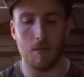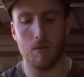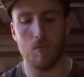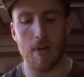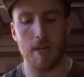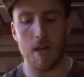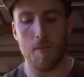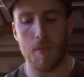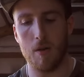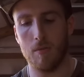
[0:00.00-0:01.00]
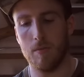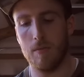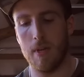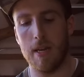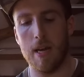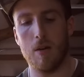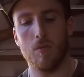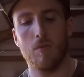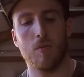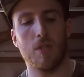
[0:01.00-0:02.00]
red dot mount. And now
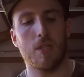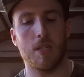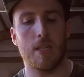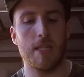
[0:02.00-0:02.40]
we're just going to